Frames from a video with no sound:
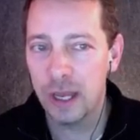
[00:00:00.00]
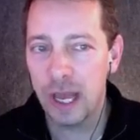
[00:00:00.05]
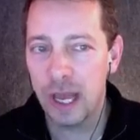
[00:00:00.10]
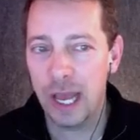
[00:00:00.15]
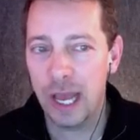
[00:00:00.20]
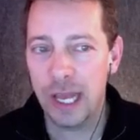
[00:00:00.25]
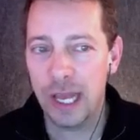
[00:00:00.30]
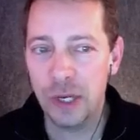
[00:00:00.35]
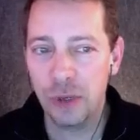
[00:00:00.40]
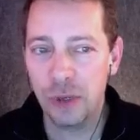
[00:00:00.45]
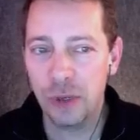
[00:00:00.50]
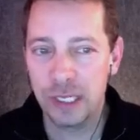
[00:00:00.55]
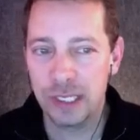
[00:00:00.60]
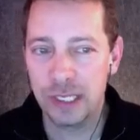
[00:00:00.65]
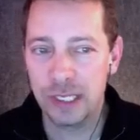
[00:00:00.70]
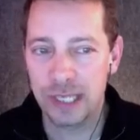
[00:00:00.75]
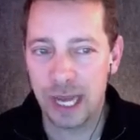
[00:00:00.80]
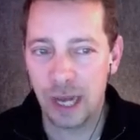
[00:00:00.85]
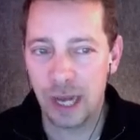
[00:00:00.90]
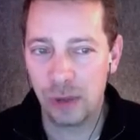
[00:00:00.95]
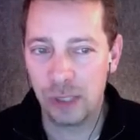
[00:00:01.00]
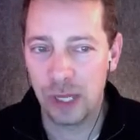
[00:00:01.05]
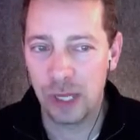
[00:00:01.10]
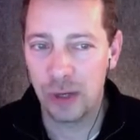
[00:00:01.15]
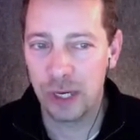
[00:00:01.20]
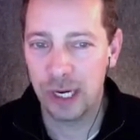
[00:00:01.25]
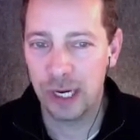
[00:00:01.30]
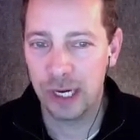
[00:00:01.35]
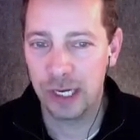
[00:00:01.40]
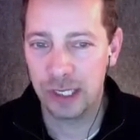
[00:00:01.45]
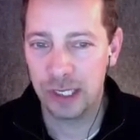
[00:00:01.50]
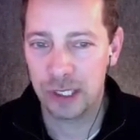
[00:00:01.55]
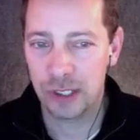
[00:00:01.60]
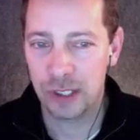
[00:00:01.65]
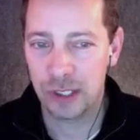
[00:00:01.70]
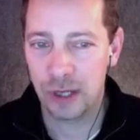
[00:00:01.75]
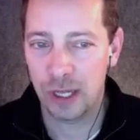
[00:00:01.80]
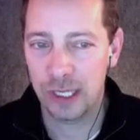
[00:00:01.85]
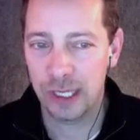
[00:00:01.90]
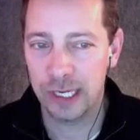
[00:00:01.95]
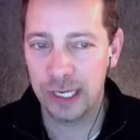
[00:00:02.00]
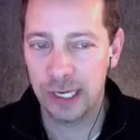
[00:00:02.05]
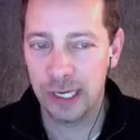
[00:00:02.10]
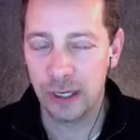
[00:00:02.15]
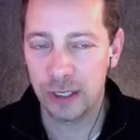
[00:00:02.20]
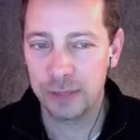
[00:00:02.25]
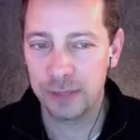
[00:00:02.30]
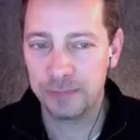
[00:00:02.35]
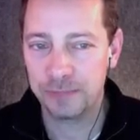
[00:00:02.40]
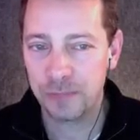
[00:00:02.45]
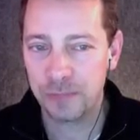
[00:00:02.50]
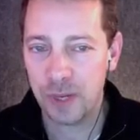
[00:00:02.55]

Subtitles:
and you can download it and install it here.